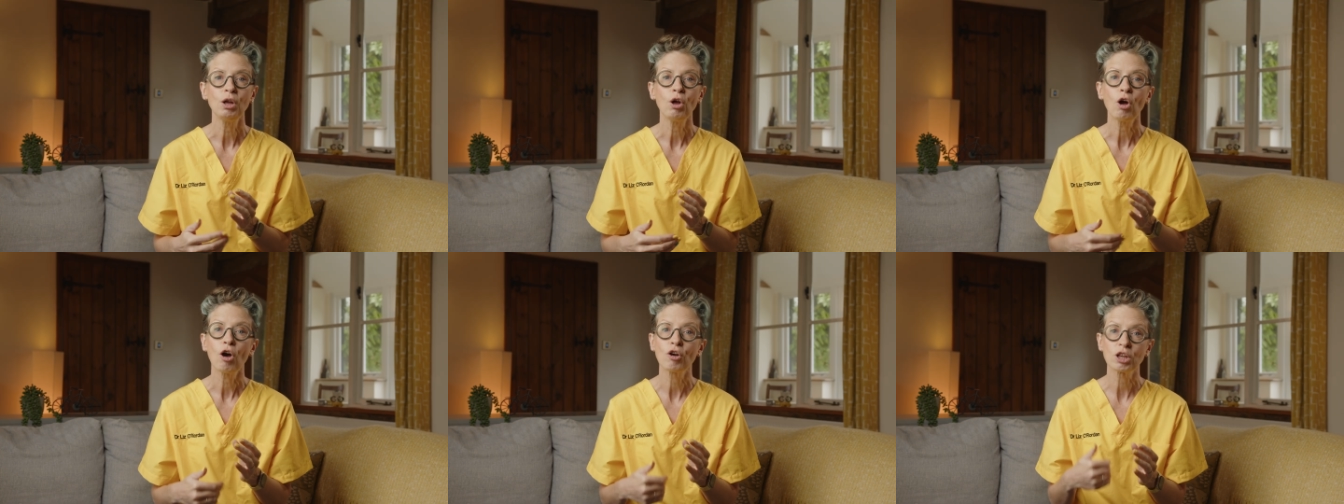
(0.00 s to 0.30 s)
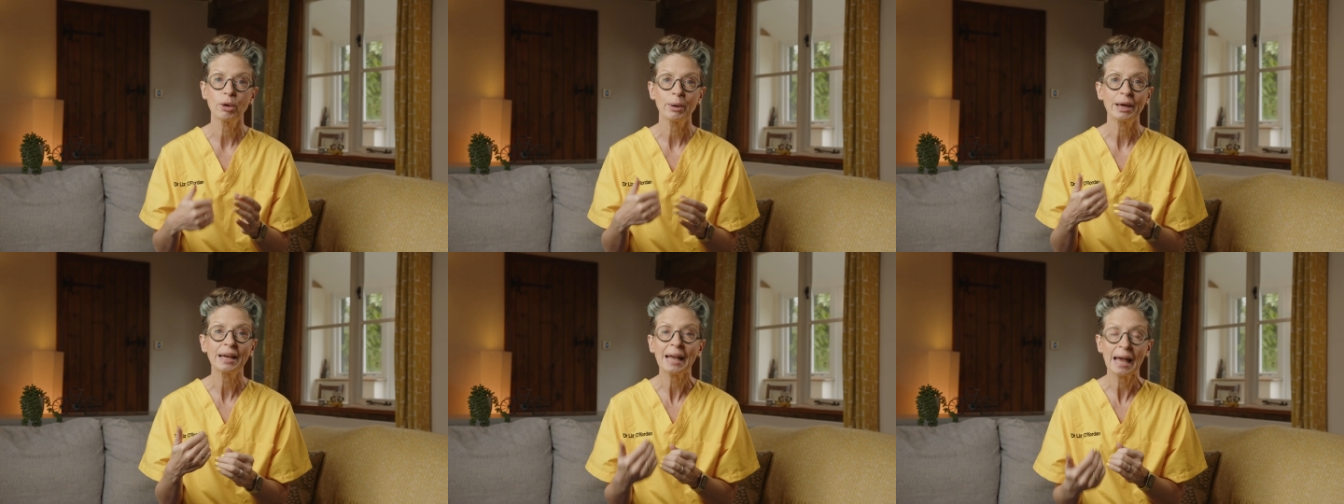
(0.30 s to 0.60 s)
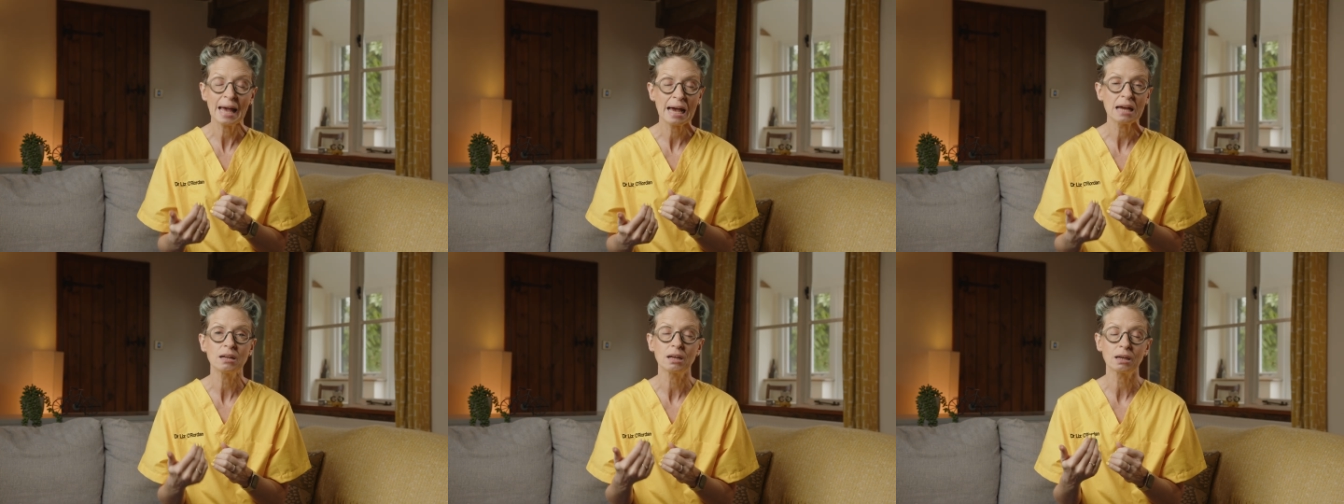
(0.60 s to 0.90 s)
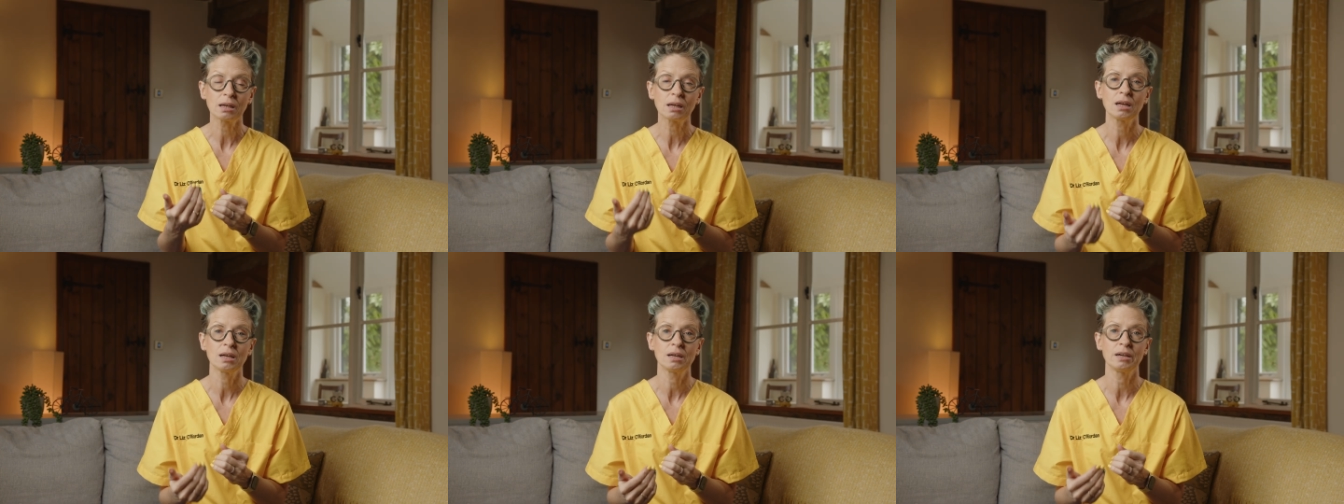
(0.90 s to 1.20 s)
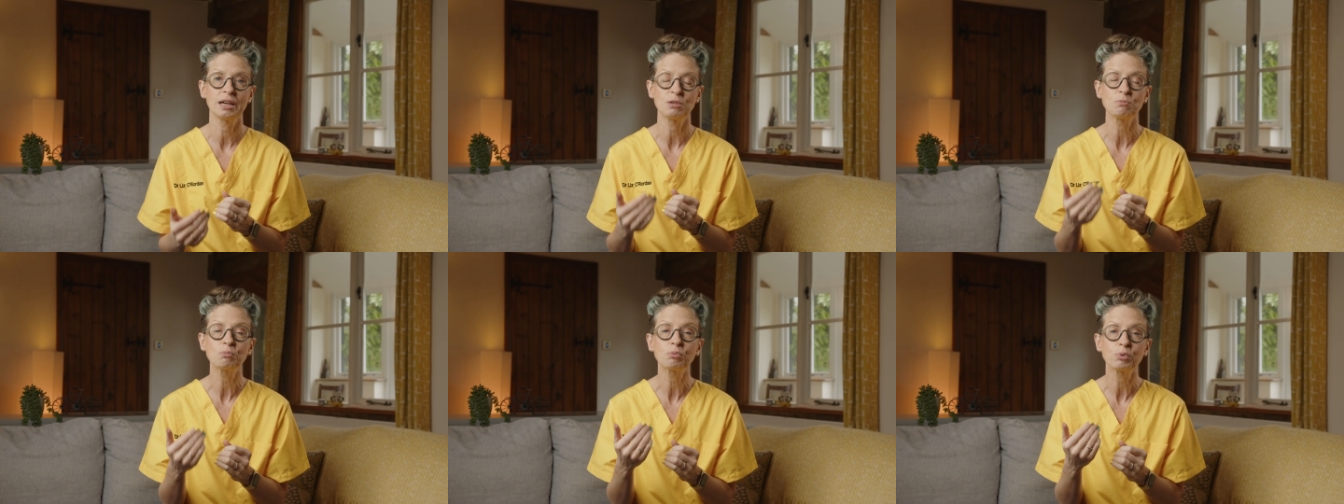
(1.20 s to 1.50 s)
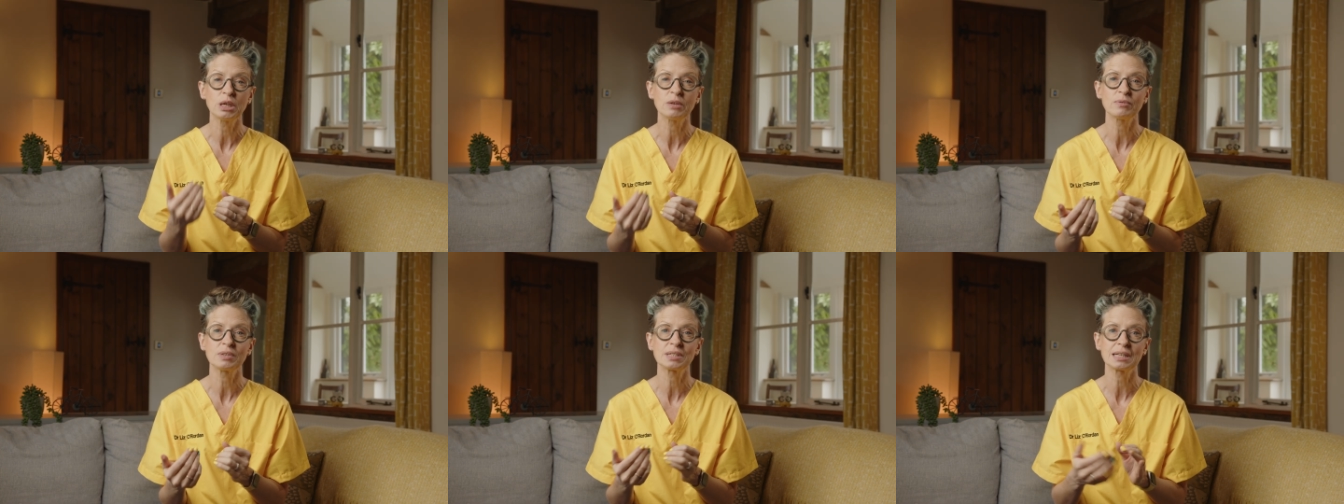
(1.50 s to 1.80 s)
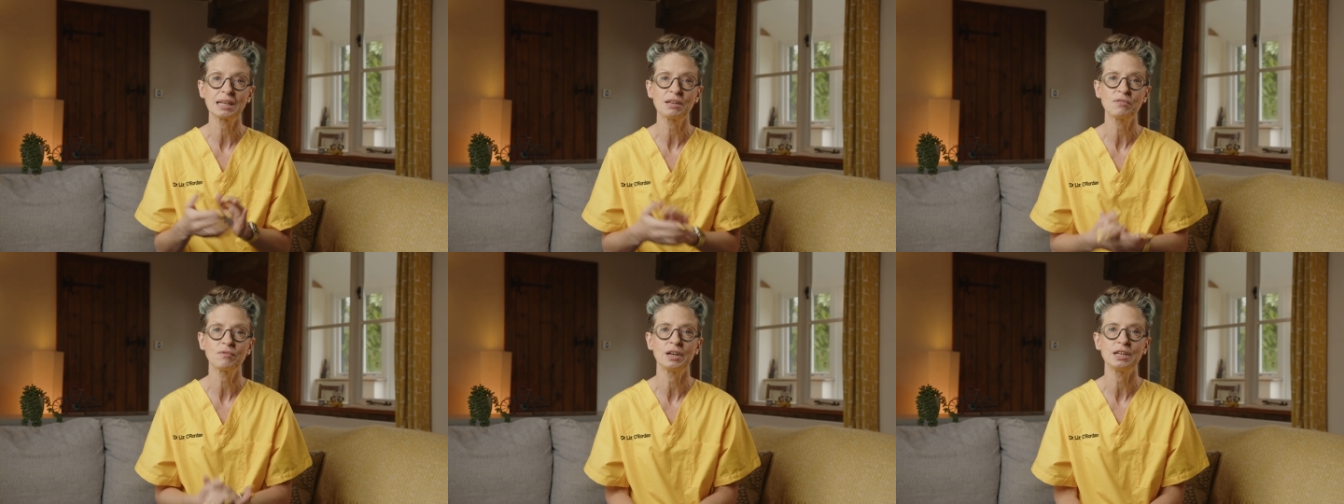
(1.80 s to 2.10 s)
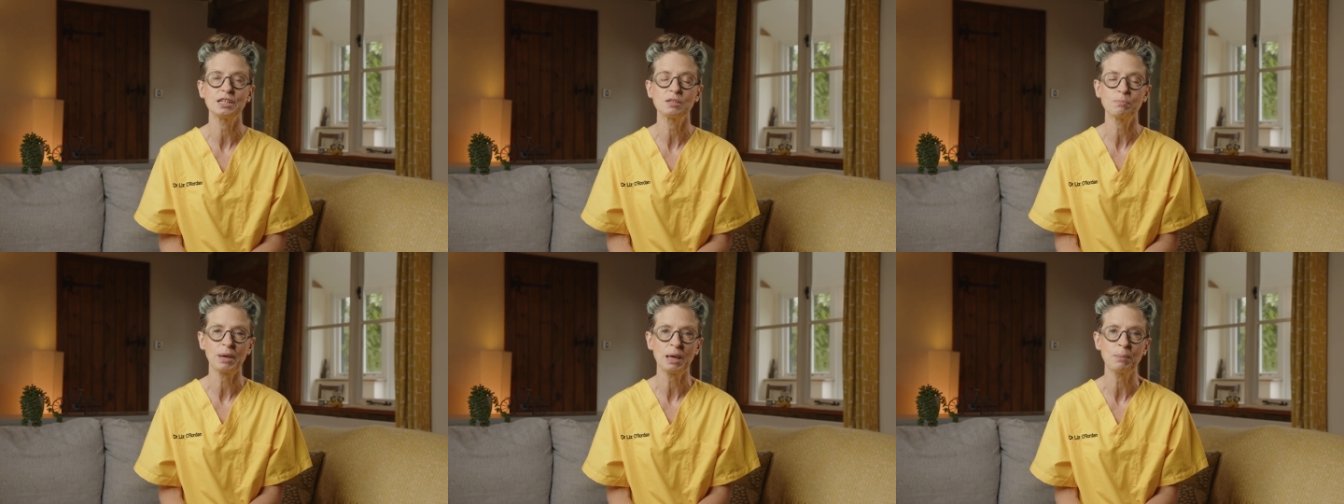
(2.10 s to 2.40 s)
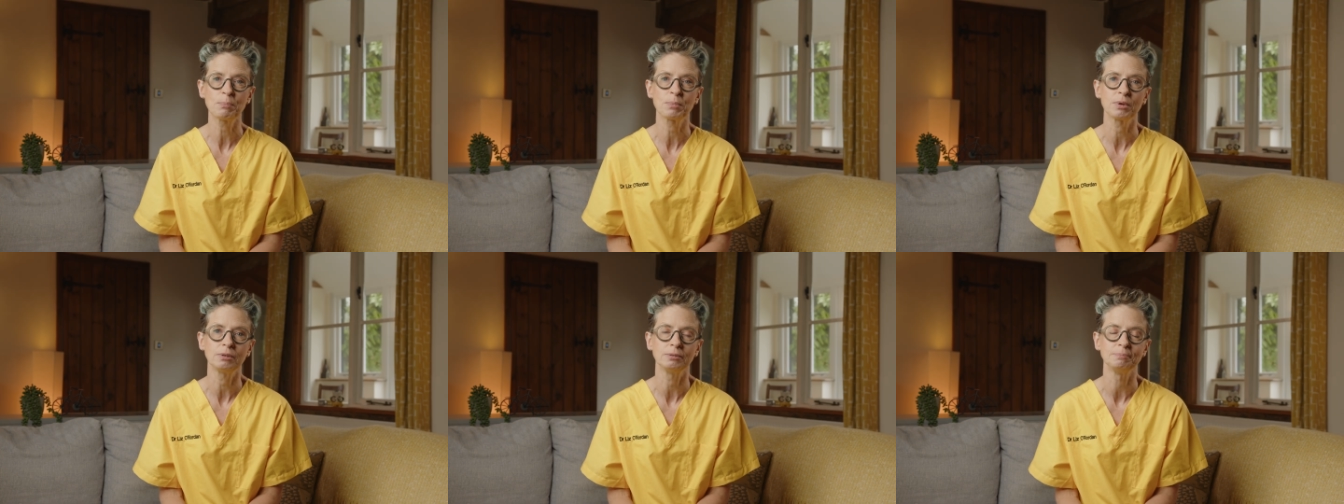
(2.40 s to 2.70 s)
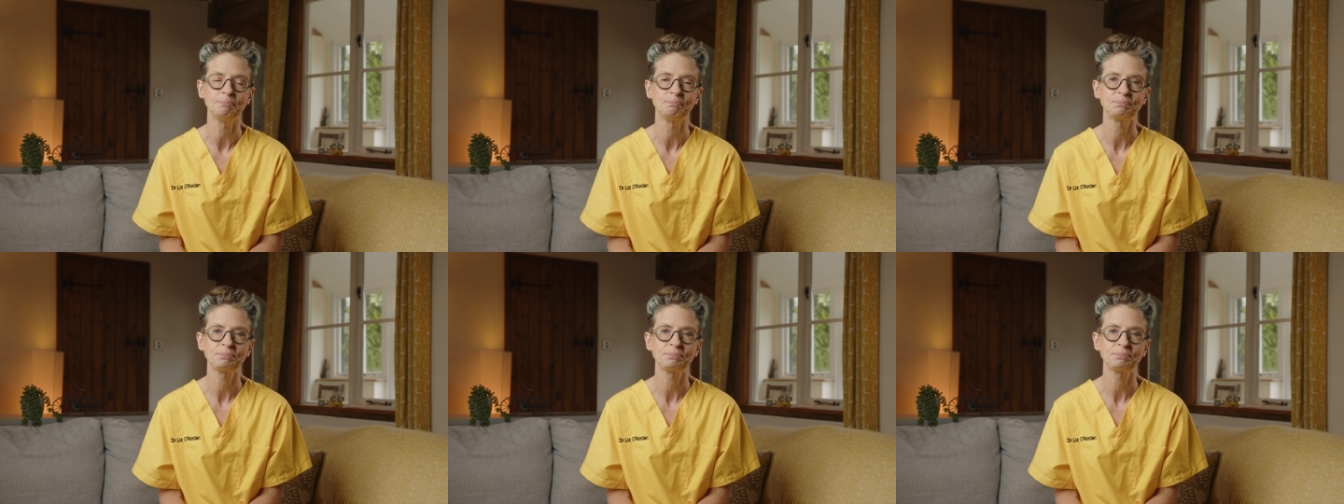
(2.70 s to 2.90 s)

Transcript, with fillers: although it can occur in previously fit people.